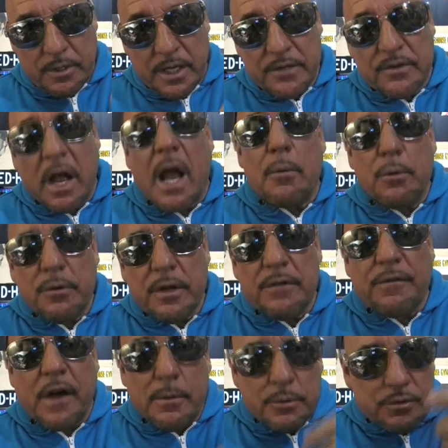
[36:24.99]
I would, if I
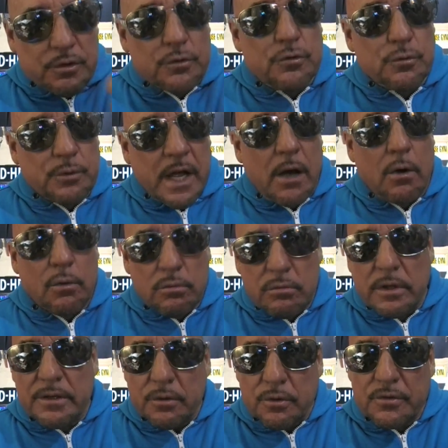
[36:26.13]
was to do now, like
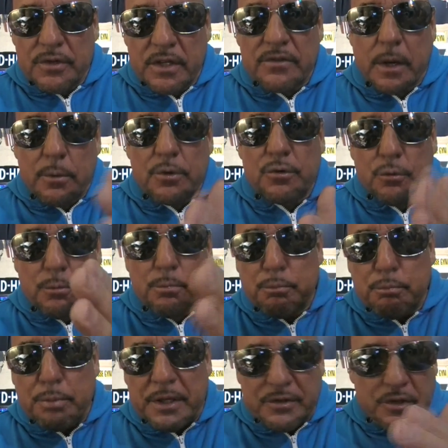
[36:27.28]
those things, I would do
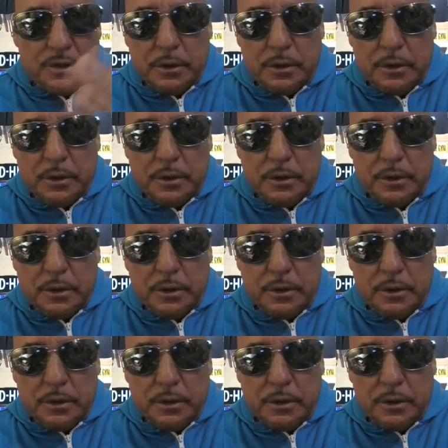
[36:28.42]
basically